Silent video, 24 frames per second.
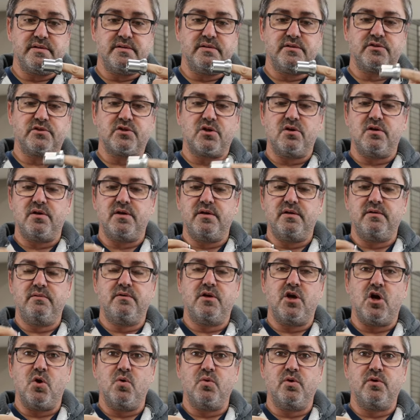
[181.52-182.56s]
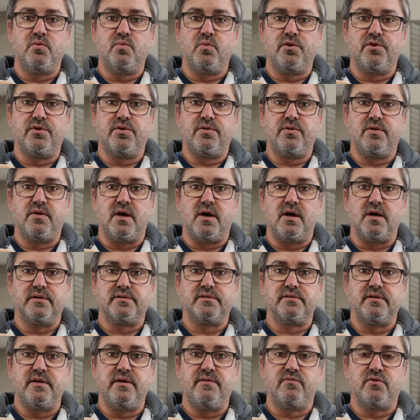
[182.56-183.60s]
inserted, coated with uh,
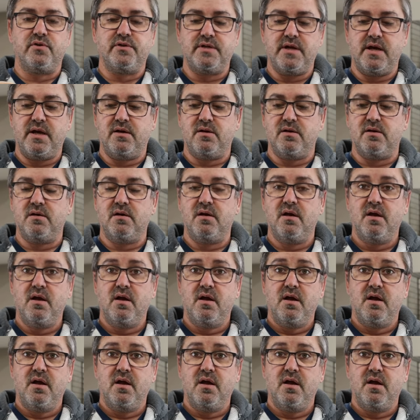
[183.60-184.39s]
sleeve retainer,